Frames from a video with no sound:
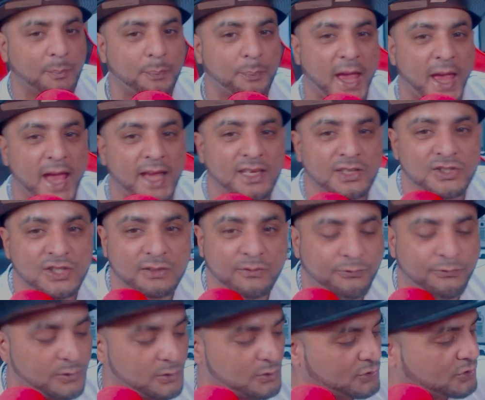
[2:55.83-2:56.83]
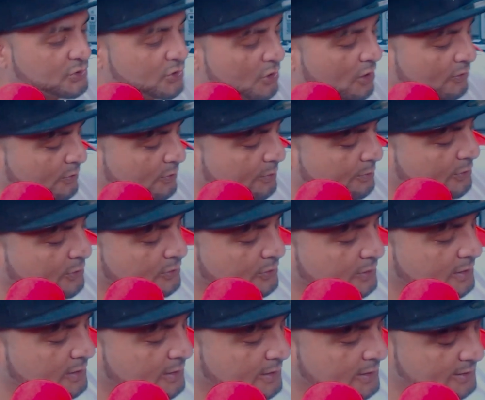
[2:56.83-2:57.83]
packaging feels durable.
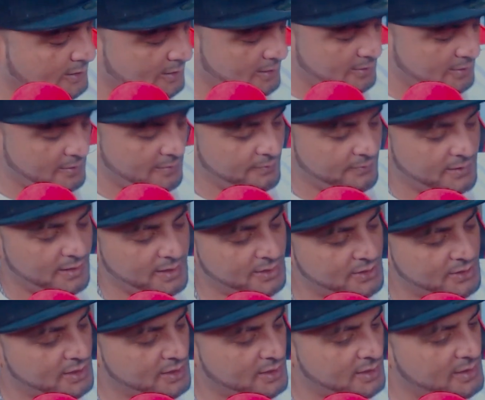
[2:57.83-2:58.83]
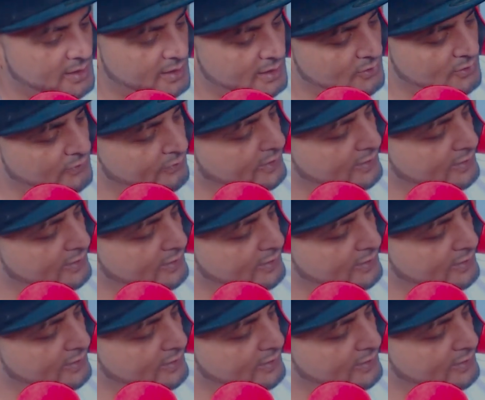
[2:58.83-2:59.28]
It just, it don't